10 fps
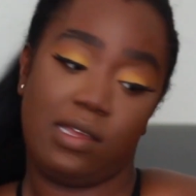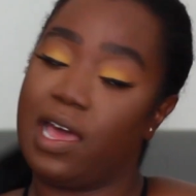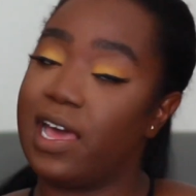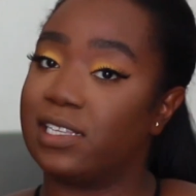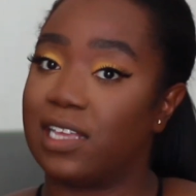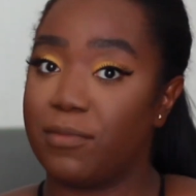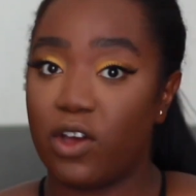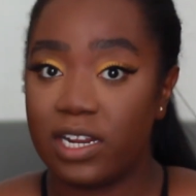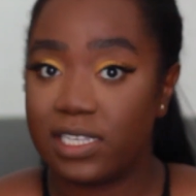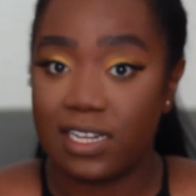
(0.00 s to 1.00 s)
Guys, I'm
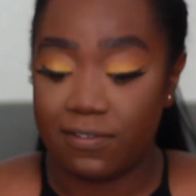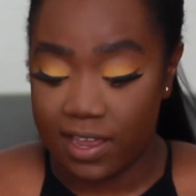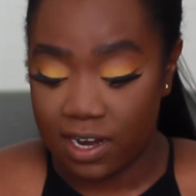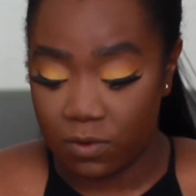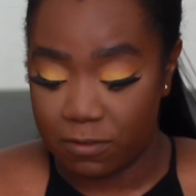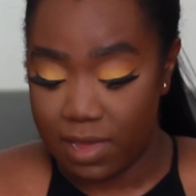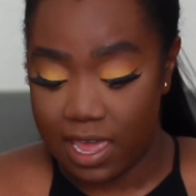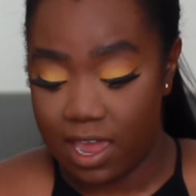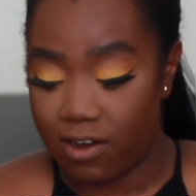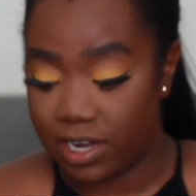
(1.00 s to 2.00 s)
honestly fed up with my
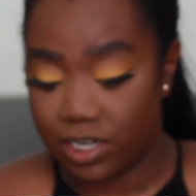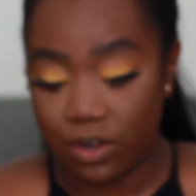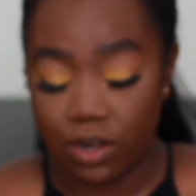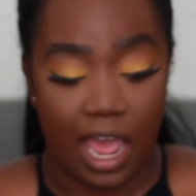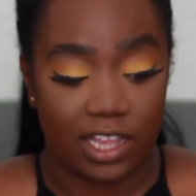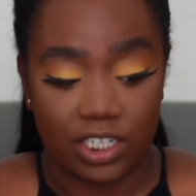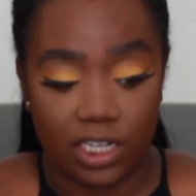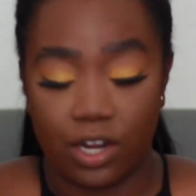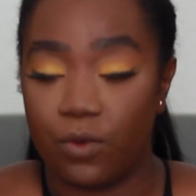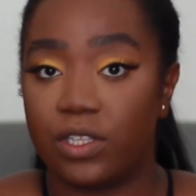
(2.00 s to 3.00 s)
hair. I don't
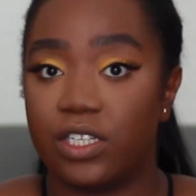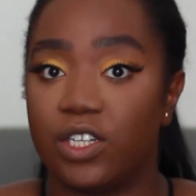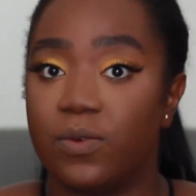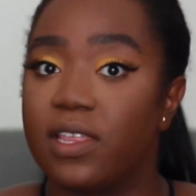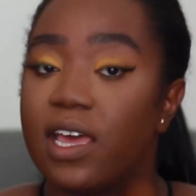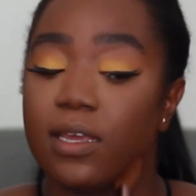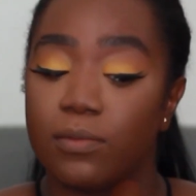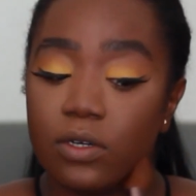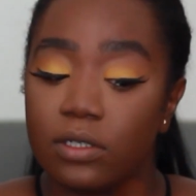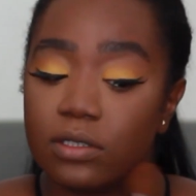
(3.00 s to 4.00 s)
actually know what to do with it
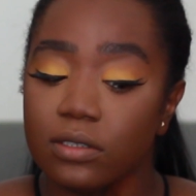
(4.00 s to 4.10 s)
anymore.